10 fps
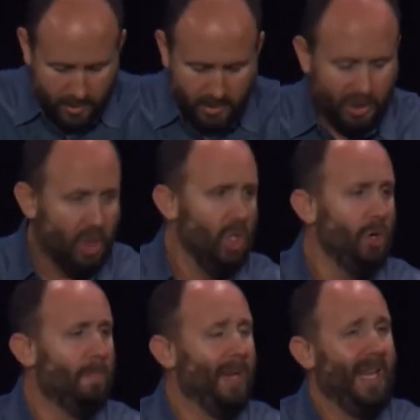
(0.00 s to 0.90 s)
Do
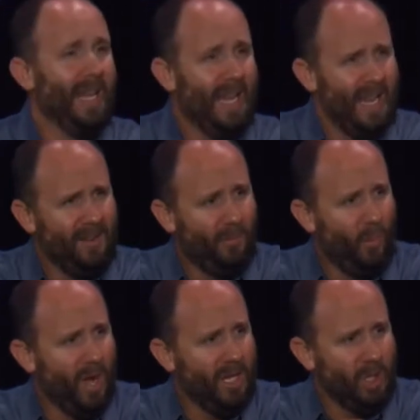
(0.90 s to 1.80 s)
you believe
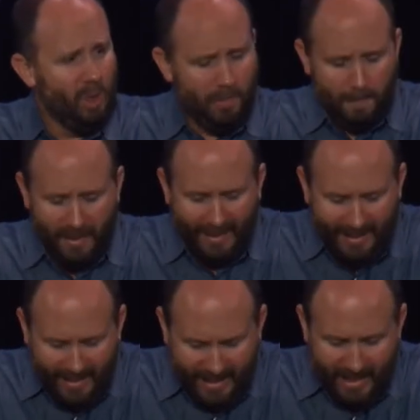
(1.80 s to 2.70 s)
what you
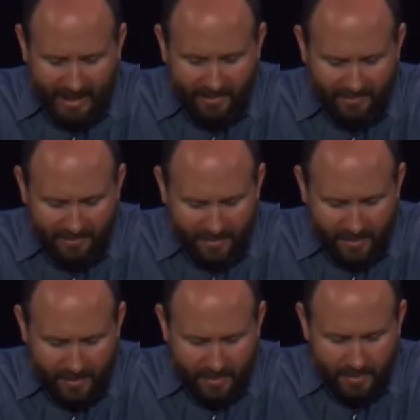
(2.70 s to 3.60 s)
believe
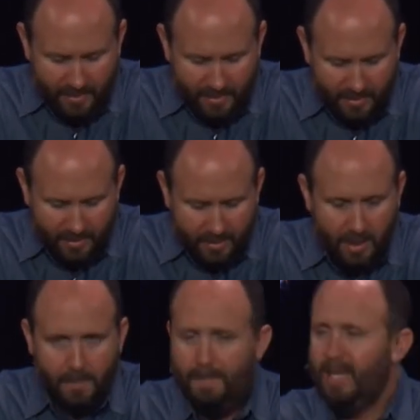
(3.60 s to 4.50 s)

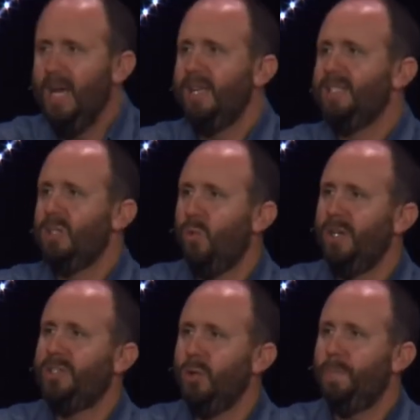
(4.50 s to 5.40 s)
because it's
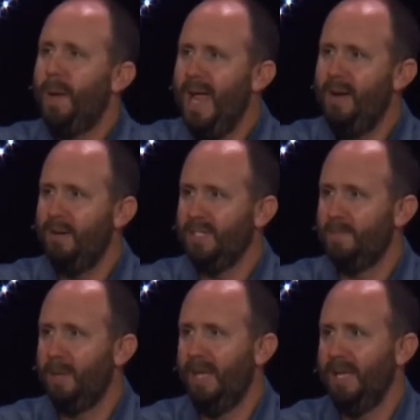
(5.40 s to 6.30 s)
what your parents
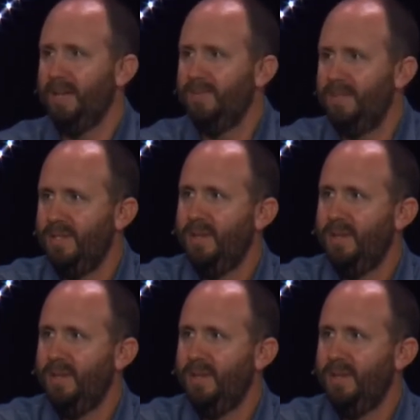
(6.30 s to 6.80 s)
believed?